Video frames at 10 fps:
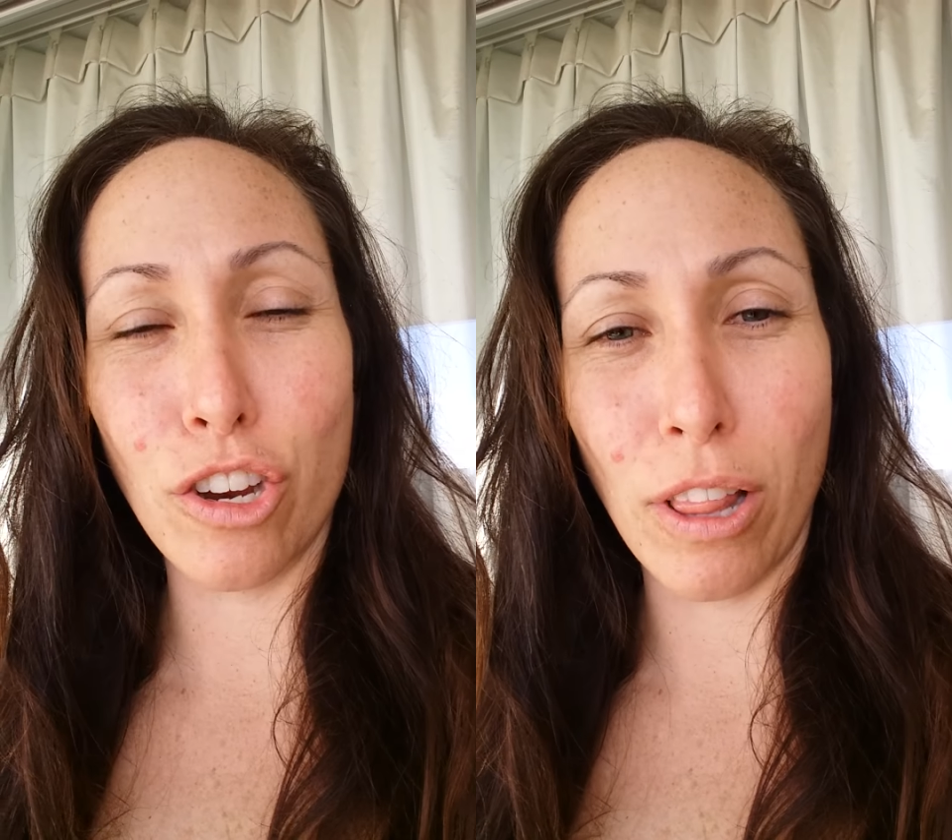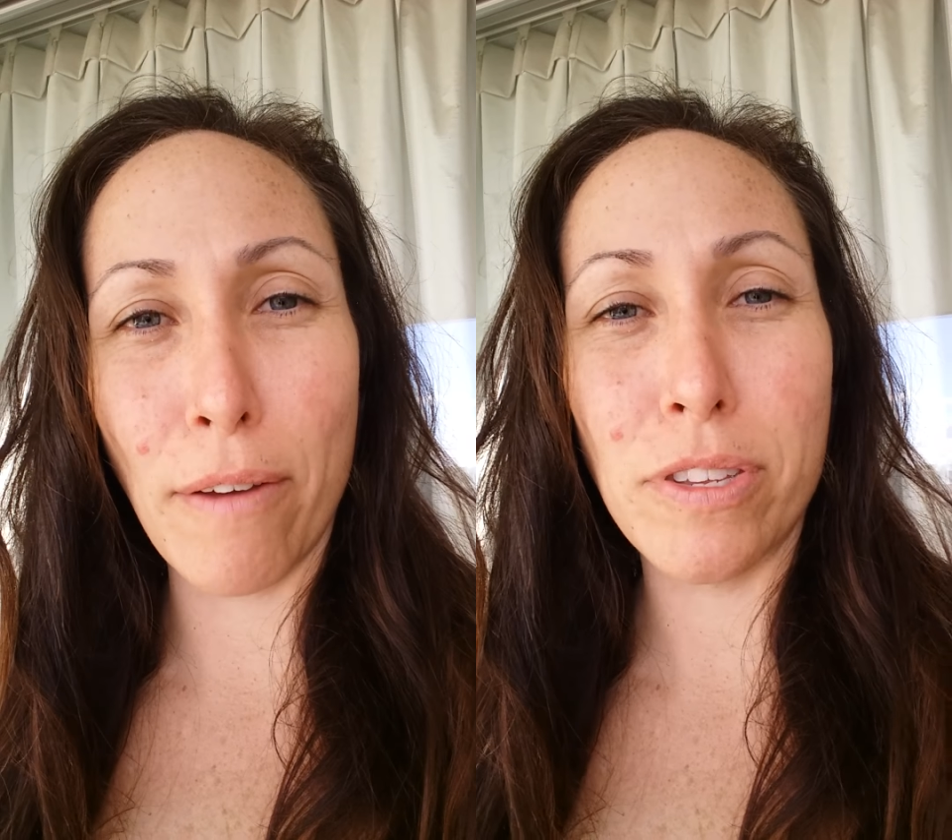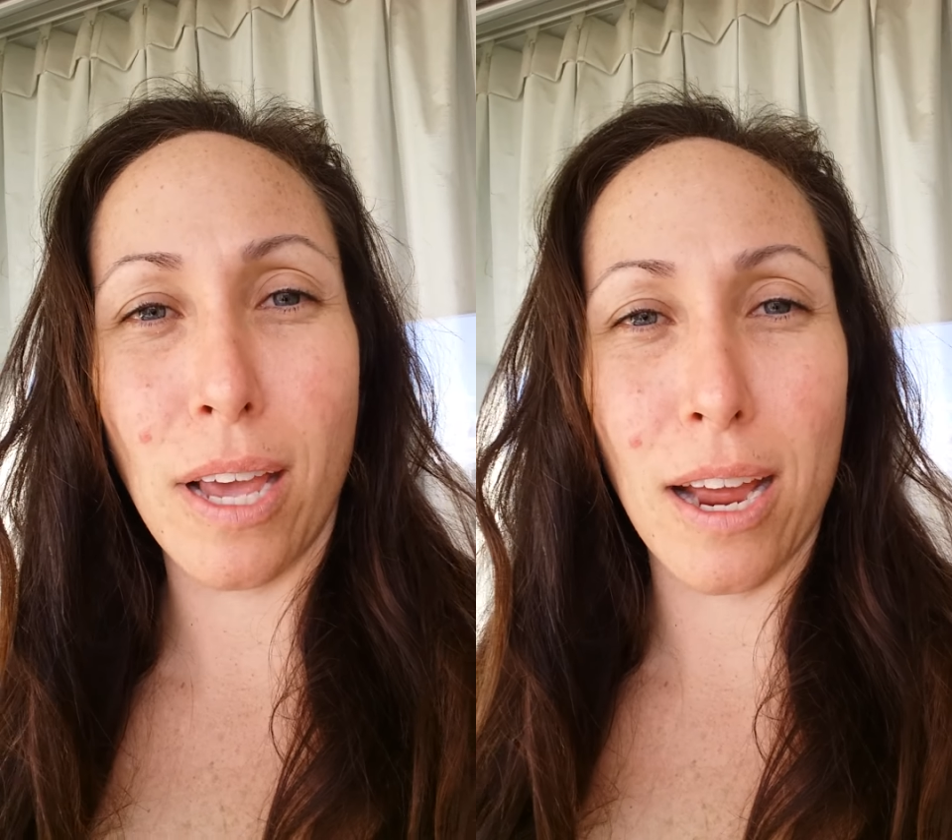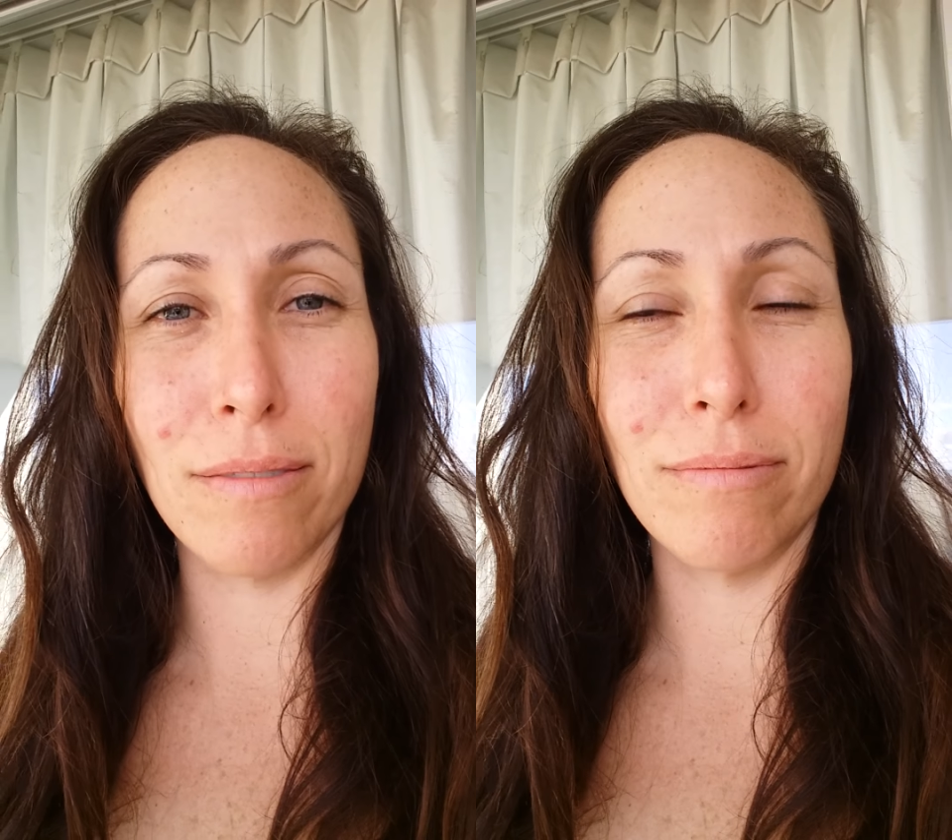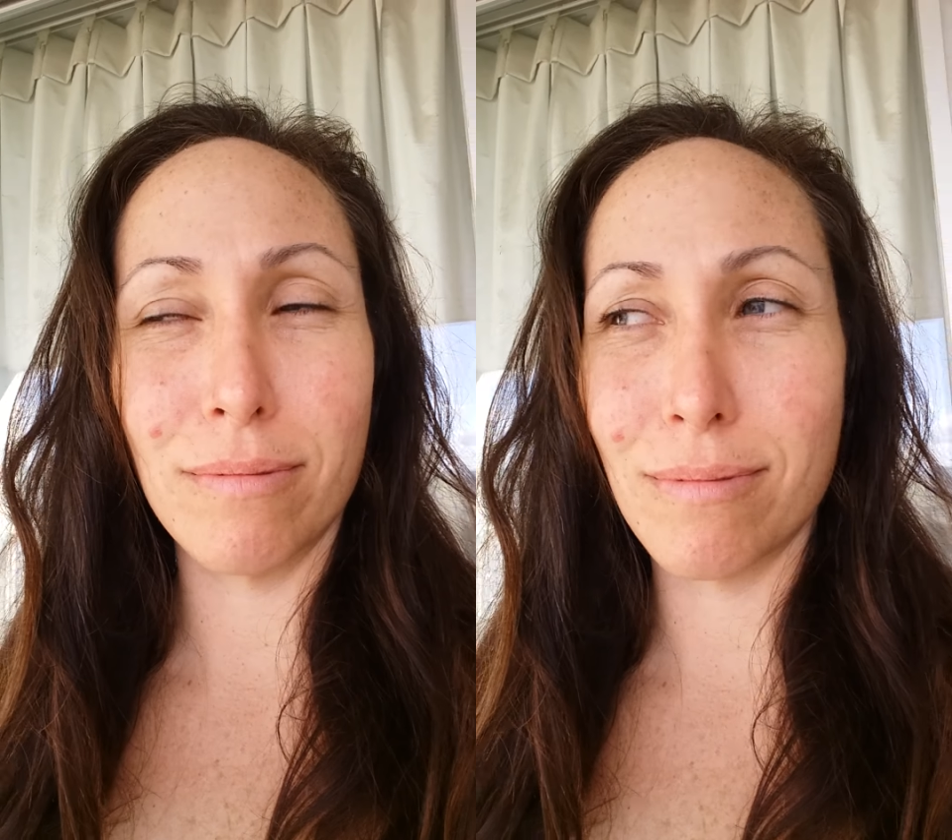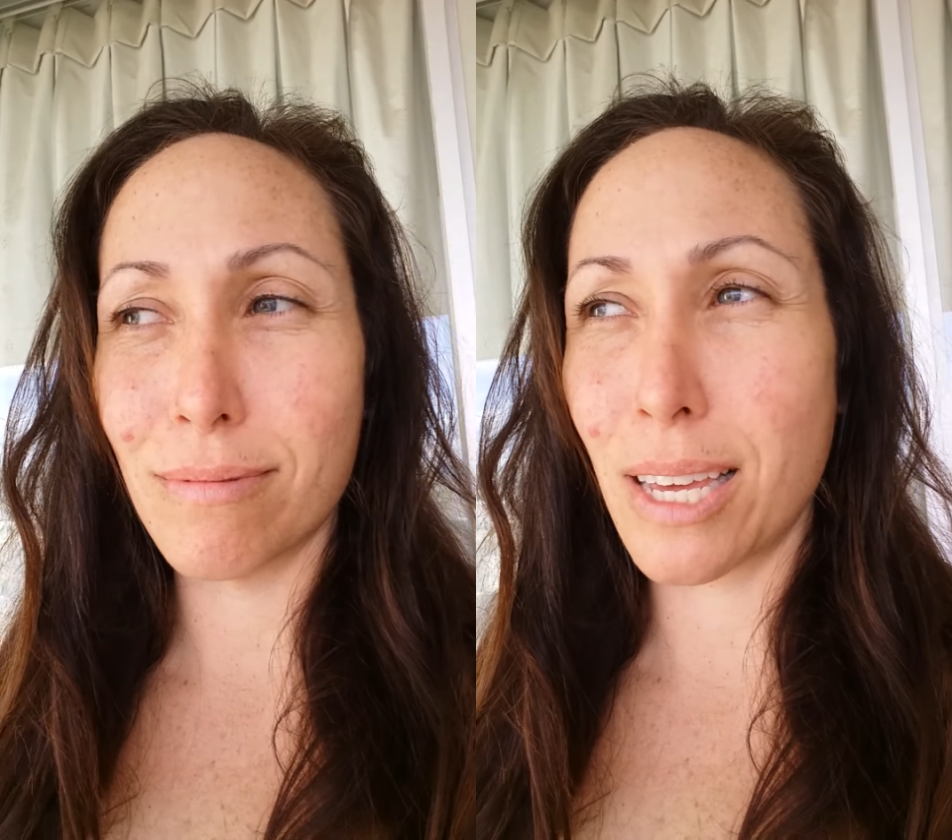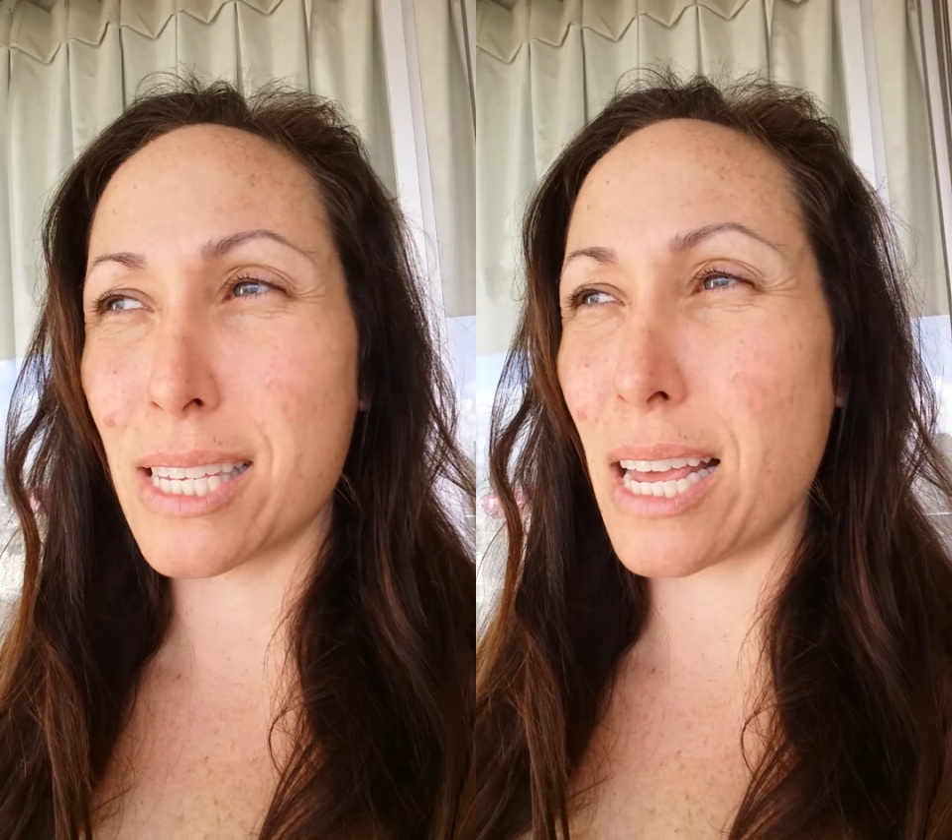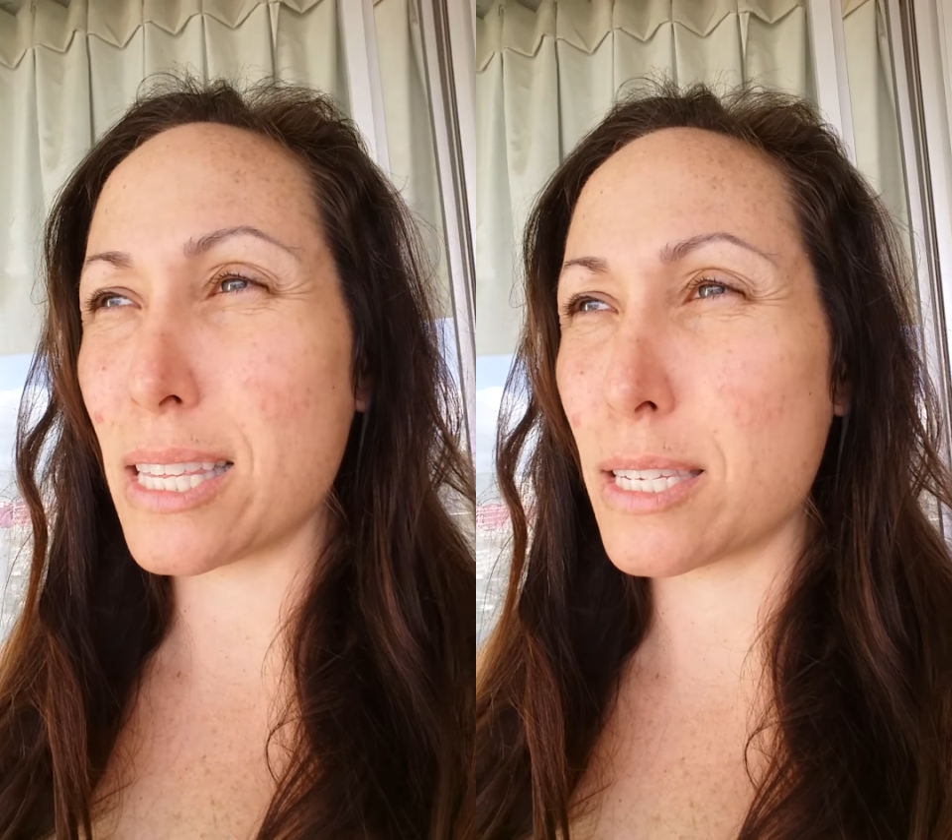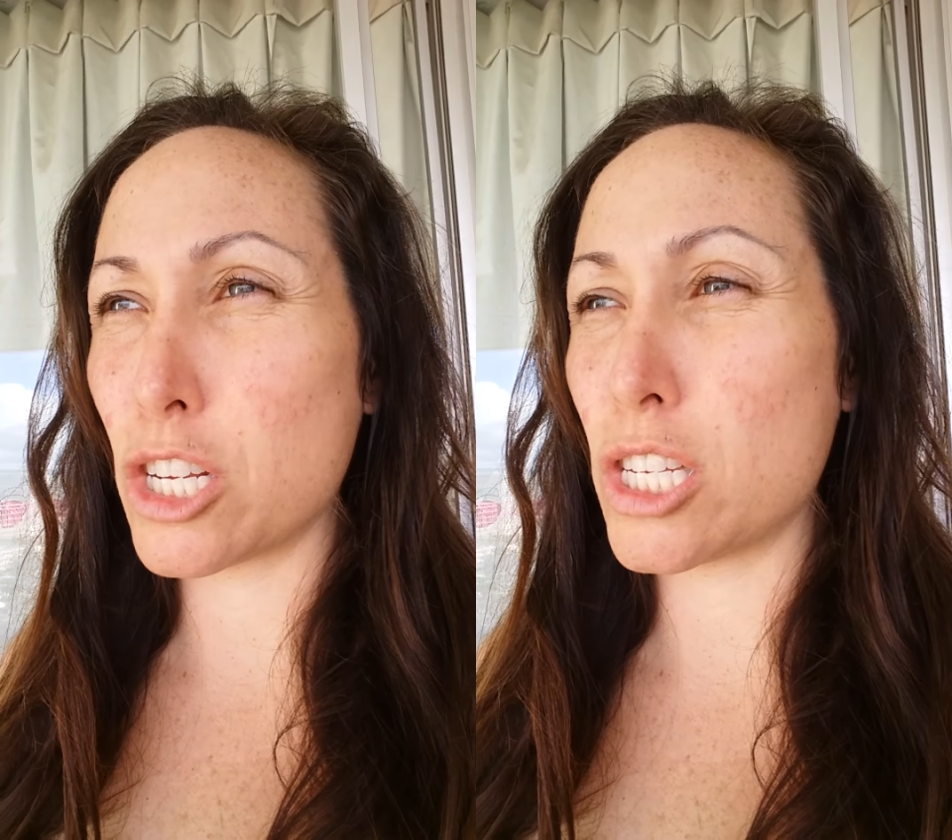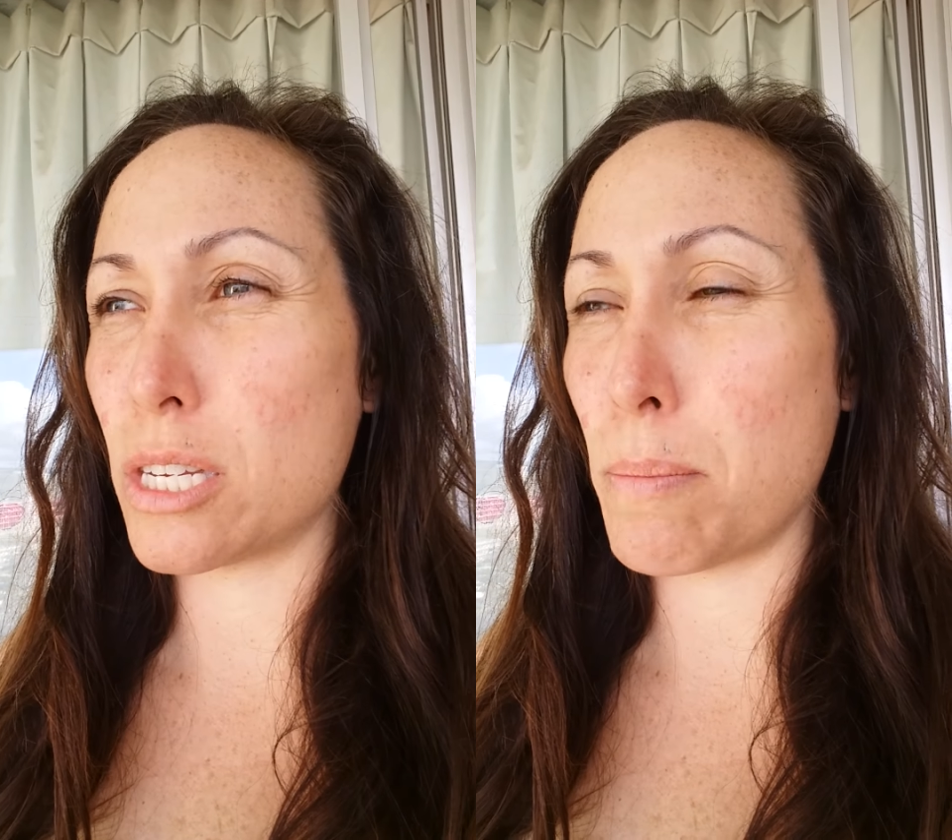on your left side, because that's
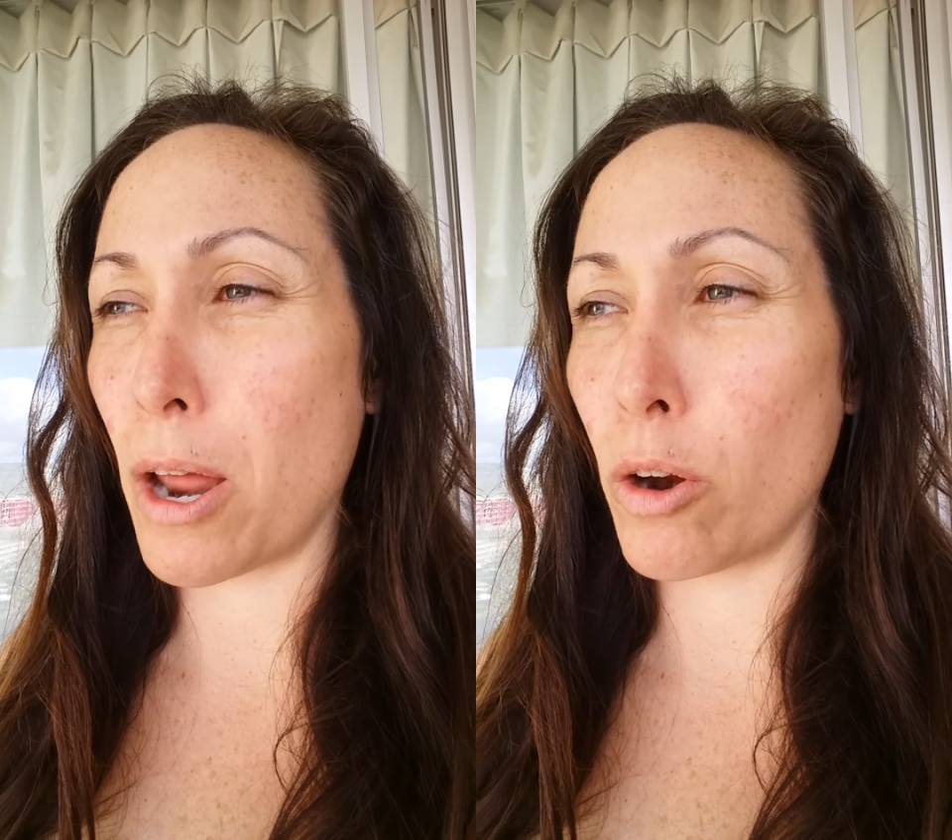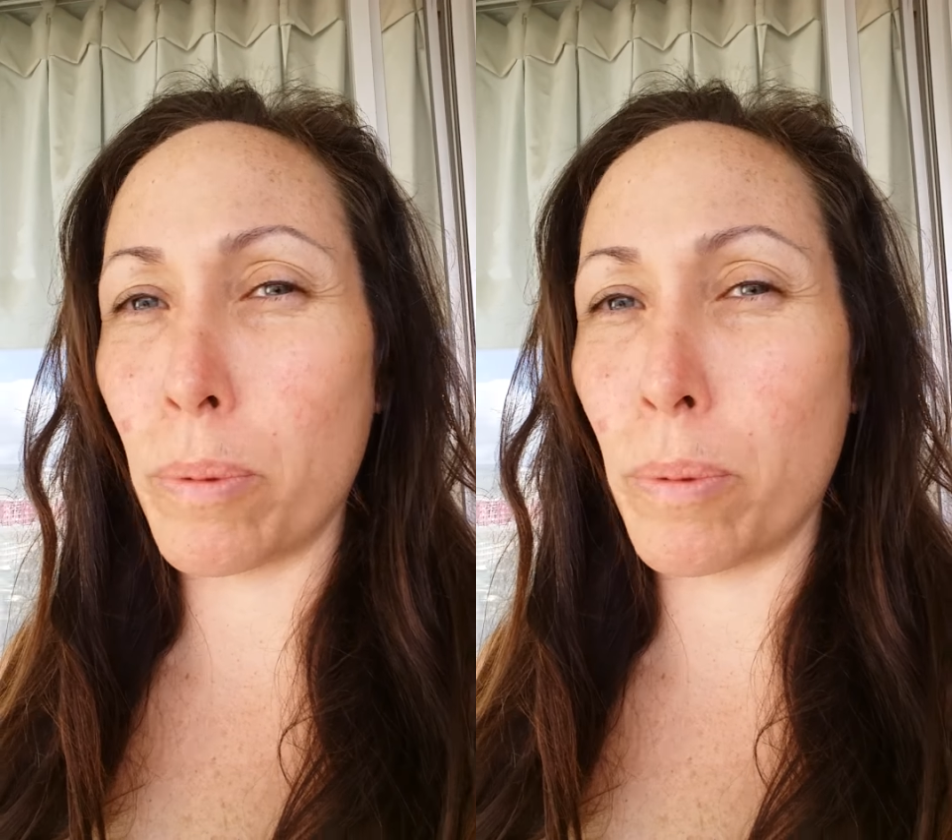just a better